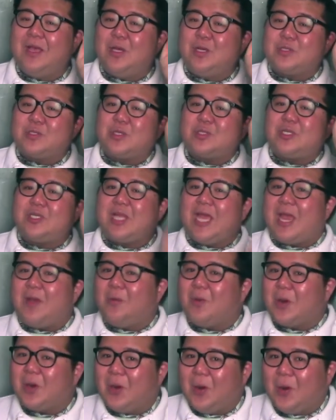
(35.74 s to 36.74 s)
So today
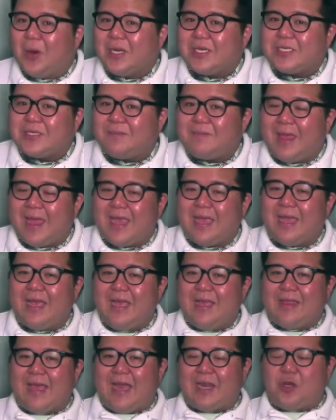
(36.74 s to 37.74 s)
we're going to make
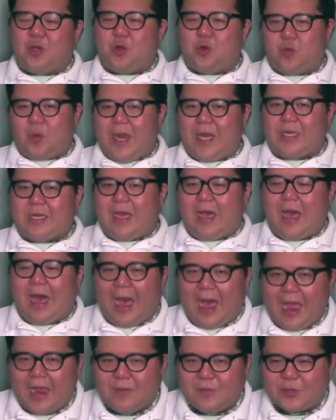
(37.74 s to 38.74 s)
that great
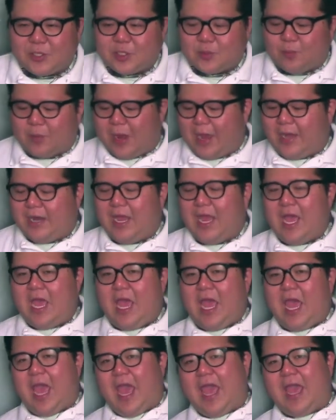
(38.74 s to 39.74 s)
Irish bread,
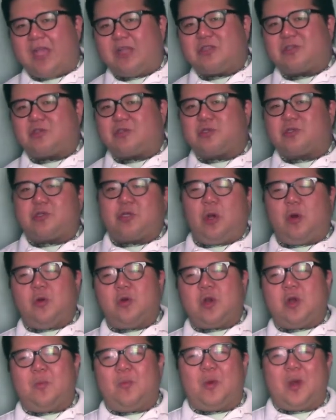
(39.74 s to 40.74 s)
a
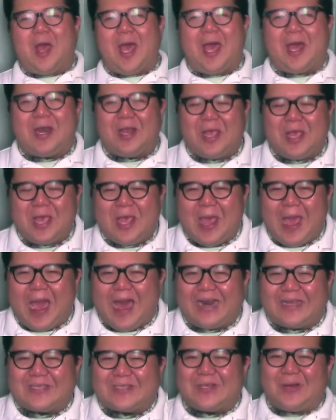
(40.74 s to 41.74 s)
soda bread.
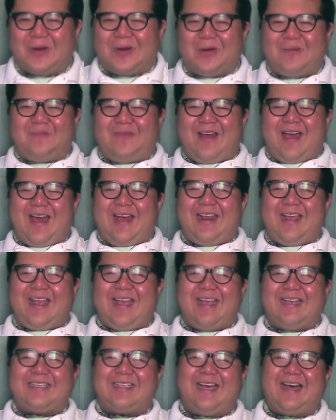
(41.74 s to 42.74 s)
And a soda bread
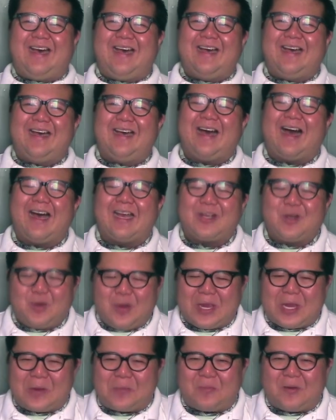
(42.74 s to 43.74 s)
is a
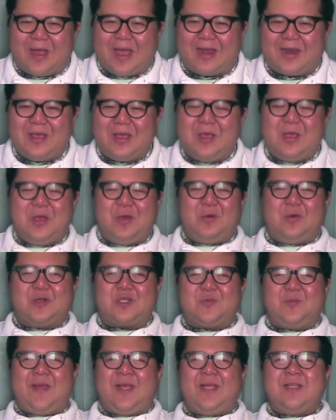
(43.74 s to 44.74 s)
quick bread,
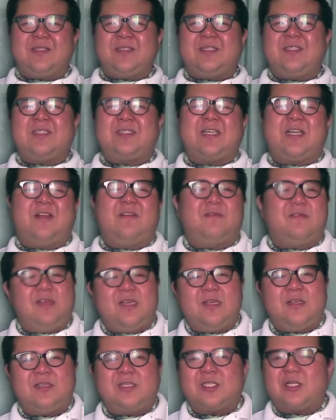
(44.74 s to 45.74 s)
which means instead of
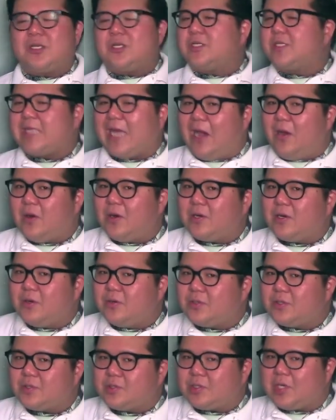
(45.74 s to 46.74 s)
yeast or
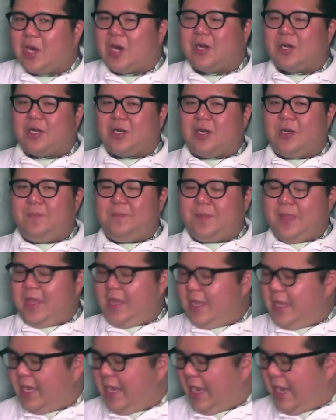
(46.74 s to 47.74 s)
sourdough starter,
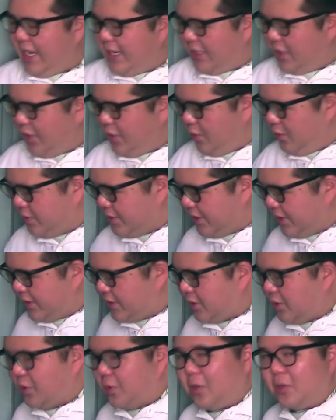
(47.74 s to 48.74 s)
it
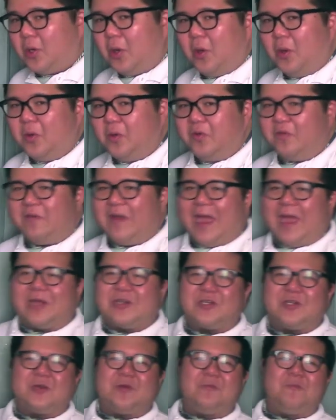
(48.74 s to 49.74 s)
uses good
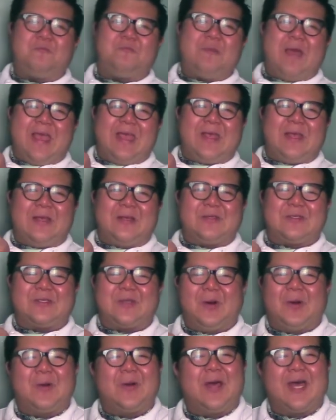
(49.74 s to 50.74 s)
old-fashioned baking
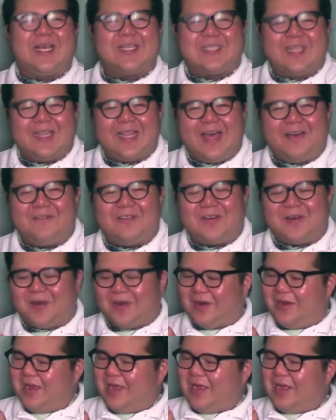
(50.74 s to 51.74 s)
soda as the
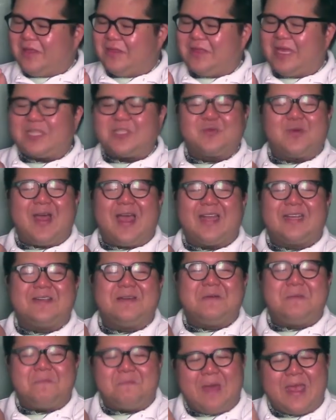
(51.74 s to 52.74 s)
leavener. That's right,
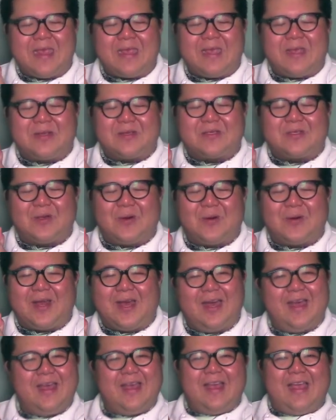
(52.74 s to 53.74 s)
baking
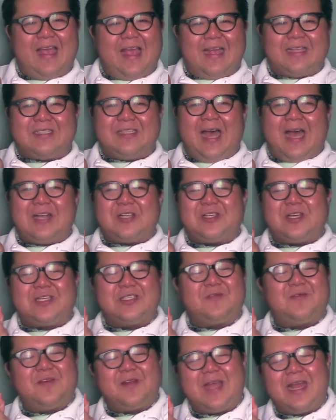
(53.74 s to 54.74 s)
soda. It's not
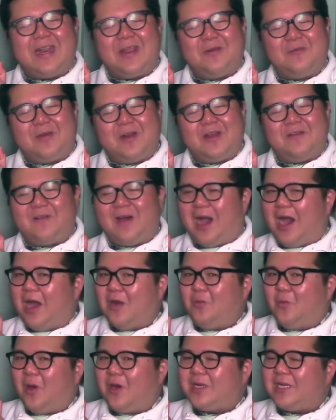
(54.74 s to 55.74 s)
just for getting rid of
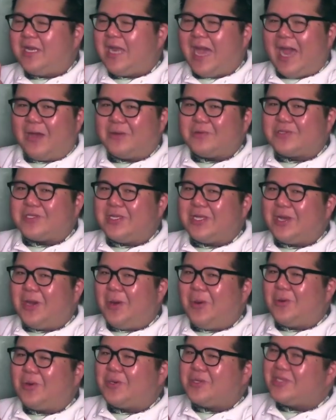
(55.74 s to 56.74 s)
unwanted housely
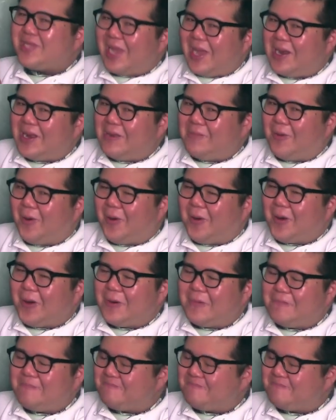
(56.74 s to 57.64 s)
odors anymore.